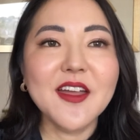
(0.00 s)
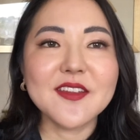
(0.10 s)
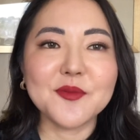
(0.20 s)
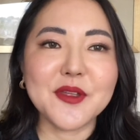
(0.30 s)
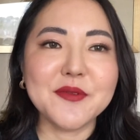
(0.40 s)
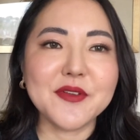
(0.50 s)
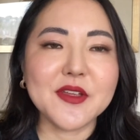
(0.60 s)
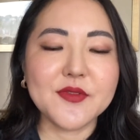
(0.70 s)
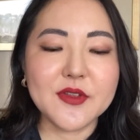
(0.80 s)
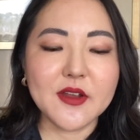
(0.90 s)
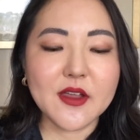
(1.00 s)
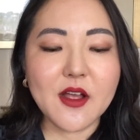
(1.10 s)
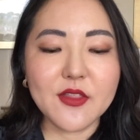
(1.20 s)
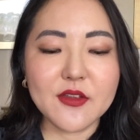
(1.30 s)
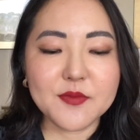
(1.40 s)
sometimes they'll give you like
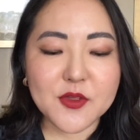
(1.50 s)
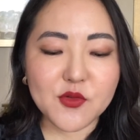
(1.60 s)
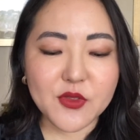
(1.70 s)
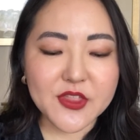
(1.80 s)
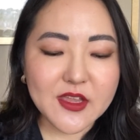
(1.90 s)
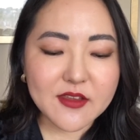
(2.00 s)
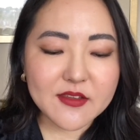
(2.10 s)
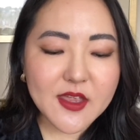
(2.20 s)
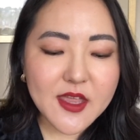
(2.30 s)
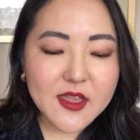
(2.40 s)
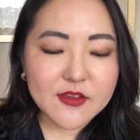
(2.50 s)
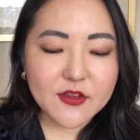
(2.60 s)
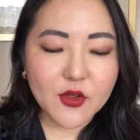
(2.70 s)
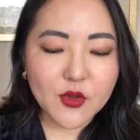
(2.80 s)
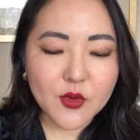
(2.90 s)
other special things.
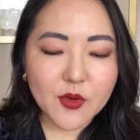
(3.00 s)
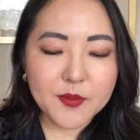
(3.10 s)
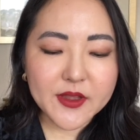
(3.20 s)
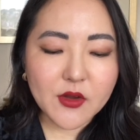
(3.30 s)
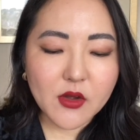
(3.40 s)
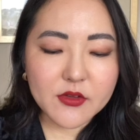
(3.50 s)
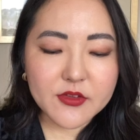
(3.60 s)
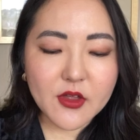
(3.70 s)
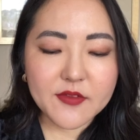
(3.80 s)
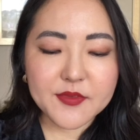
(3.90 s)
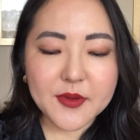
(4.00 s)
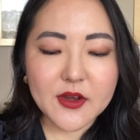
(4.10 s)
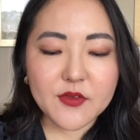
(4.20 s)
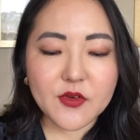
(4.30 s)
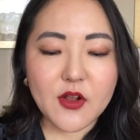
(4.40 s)
So because I've spent
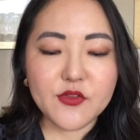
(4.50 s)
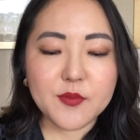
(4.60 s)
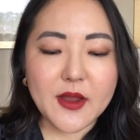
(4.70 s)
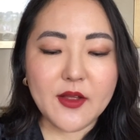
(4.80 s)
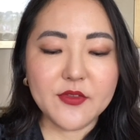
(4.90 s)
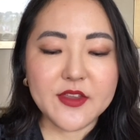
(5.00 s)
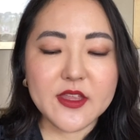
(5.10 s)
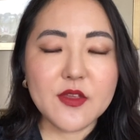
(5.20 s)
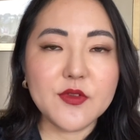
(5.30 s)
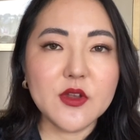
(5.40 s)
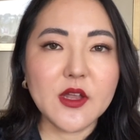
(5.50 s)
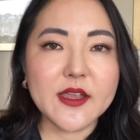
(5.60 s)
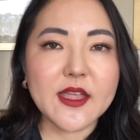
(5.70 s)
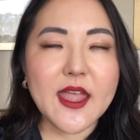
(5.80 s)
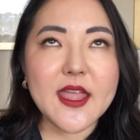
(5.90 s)
over £100, they give you
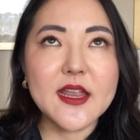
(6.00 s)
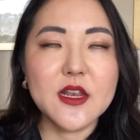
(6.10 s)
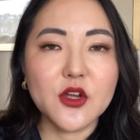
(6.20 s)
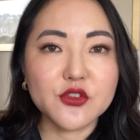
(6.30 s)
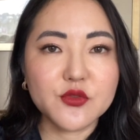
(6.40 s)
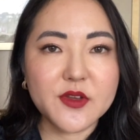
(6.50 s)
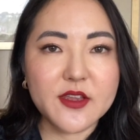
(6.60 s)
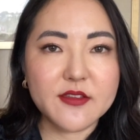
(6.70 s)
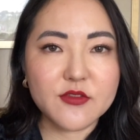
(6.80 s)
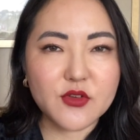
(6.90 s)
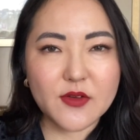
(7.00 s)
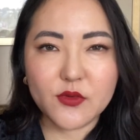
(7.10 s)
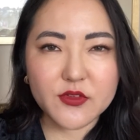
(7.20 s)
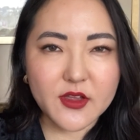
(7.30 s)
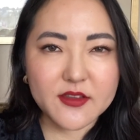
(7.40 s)
like a luxury
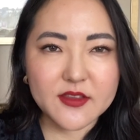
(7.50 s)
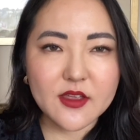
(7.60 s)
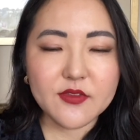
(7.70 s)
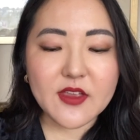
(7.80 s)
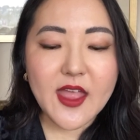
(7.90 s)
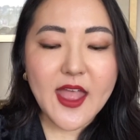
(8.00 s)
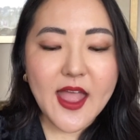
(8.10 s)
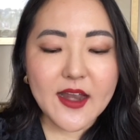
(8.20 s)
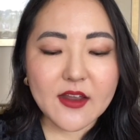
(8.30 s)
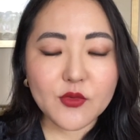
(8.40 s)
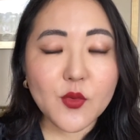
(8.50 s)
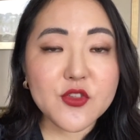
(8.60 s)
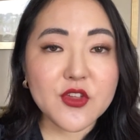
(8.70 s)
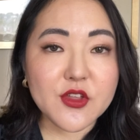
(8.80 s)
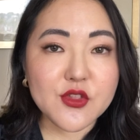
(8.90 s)
travel size gift, and as
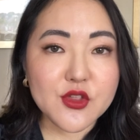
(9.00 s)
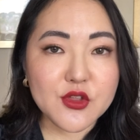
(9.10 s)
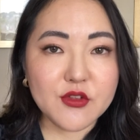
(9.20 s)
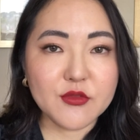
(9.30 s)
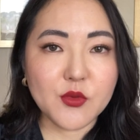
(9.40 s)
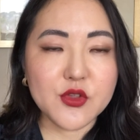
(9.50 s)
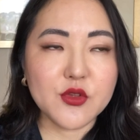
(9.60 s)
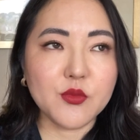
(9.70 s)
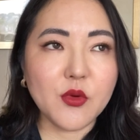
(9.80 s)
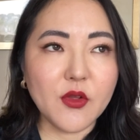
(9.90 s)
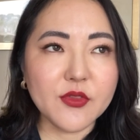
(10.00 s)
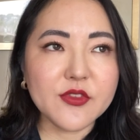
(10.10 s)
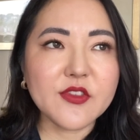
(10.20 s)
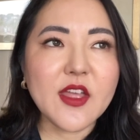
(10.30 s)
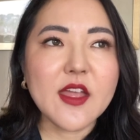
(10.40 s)
always you can choose what you
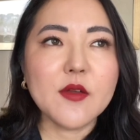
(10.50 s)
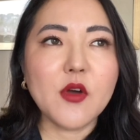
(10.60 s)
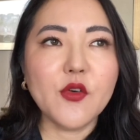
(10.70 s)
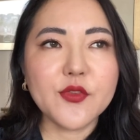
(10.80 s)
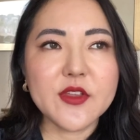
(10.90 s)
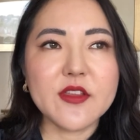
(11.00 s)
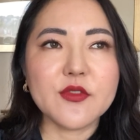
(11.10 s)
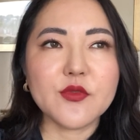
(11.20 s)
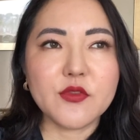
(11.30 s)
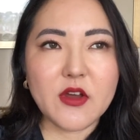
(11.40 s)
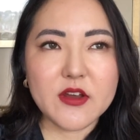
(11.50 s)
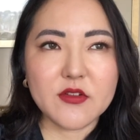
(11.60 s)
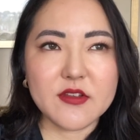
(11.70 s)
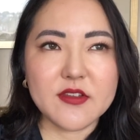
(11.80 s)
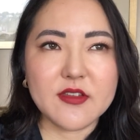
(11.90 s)
want. Often it's
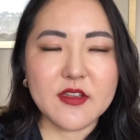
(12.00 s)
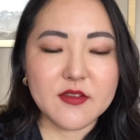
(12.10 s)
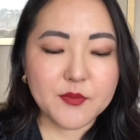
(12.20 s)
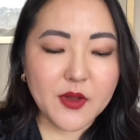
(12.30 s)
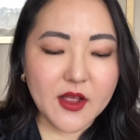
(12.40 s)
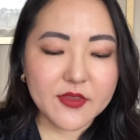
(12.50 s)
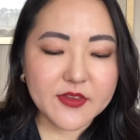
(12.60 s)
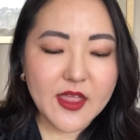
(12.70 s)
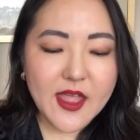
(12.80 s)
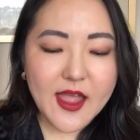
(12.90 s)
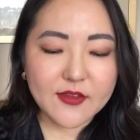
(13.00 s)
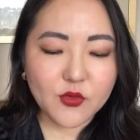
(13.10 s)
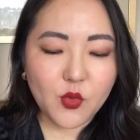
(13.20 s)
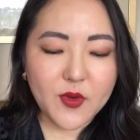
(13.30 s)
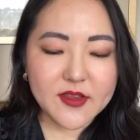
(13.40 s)
fragrances, but as
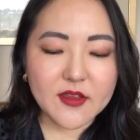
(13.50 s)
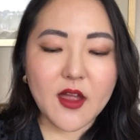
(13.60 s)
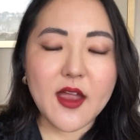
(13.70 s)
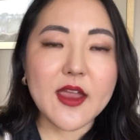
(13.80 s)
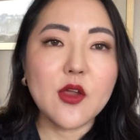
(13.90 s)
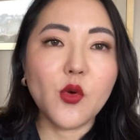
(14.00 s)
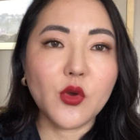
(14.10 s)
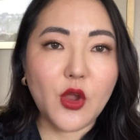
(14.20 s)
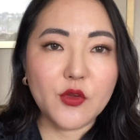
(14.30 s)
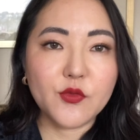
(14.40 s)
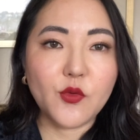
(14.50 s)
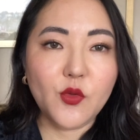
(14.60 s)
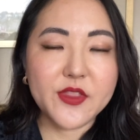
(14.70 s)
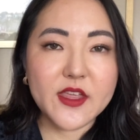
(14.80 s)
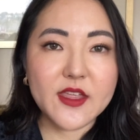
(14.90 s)
always I go
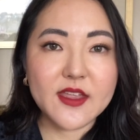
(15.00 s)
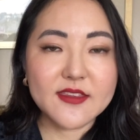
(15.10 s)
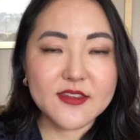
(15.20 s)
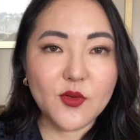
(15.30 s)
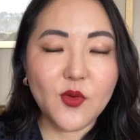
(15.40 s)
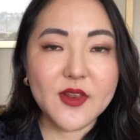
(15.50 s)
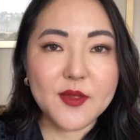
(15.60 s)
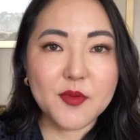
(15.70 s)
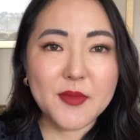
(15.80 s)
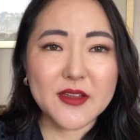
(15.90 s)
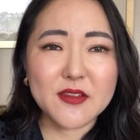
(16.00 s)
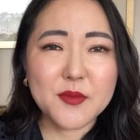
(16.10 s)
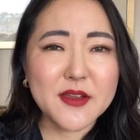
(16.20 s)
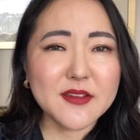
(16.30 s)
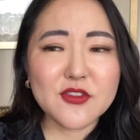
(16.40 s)
for the Dior Lip
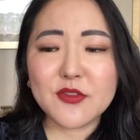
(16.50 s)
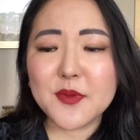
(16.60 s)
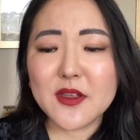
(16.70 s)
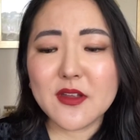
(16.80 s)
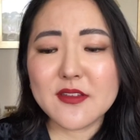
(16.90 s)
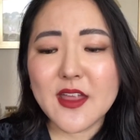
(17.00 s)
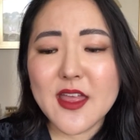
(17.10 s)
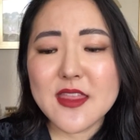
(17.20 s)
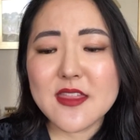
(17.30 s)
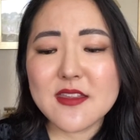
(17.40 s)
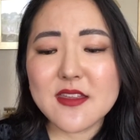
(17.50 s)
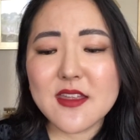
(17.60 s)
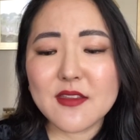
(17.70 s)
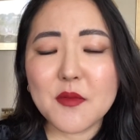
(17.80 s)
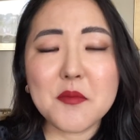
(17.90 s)
Maximizer, just because this
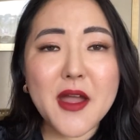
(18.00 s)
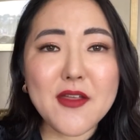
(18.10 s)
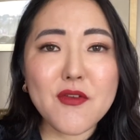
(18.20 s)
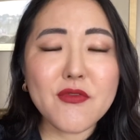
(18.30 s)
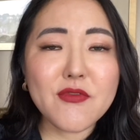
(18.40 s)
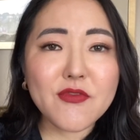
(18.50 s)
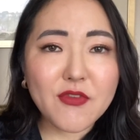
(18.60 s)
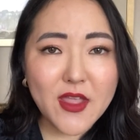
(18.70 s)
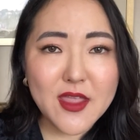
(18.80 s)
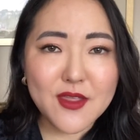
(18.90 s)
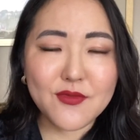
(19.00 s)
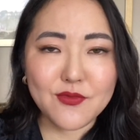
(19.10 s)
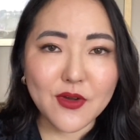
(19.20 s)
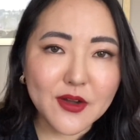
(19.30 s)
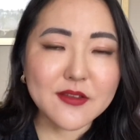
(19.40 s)
is my
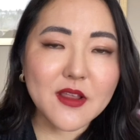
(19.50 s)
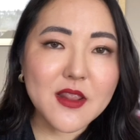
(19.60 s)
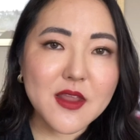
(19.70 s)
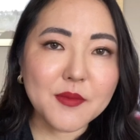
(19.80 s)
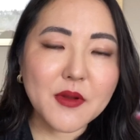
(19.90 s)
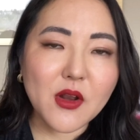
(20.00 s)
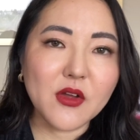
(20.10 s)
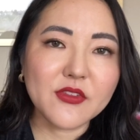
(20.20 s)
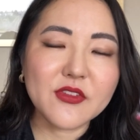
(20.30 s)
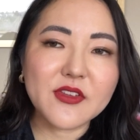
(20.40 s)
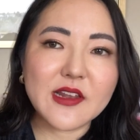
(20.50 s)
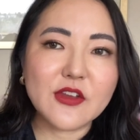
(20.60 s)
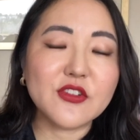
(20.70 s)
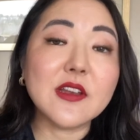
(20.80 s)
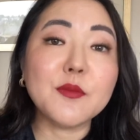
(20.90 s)
favorite lip gloss
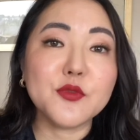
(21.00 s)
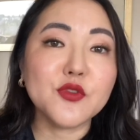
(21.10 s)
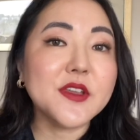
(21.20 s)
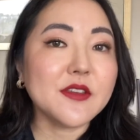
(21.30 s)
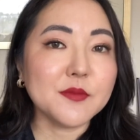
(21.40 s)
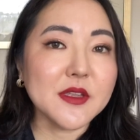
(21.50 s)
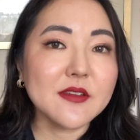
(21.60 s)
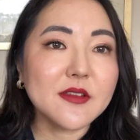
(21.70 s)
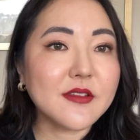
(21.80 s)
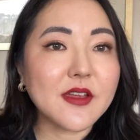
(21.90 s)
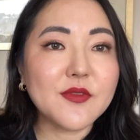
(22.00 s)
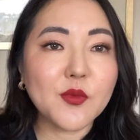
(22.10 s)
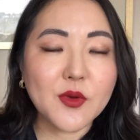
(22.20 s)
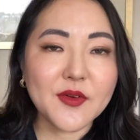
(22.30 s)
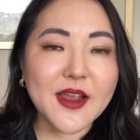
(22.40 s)
/ lip treatment, because I
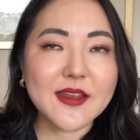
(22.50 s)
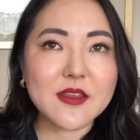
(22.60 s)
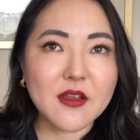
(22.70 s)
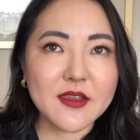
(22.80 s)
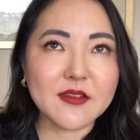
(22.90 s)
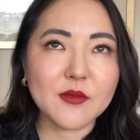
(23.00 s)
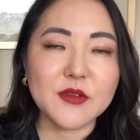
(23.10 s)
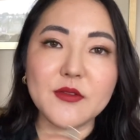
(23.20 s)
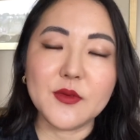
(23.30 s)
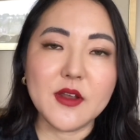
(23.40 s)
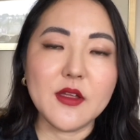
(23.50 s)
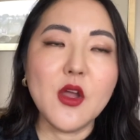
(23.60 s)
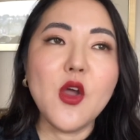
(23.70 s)
even wear it at night sometimes when I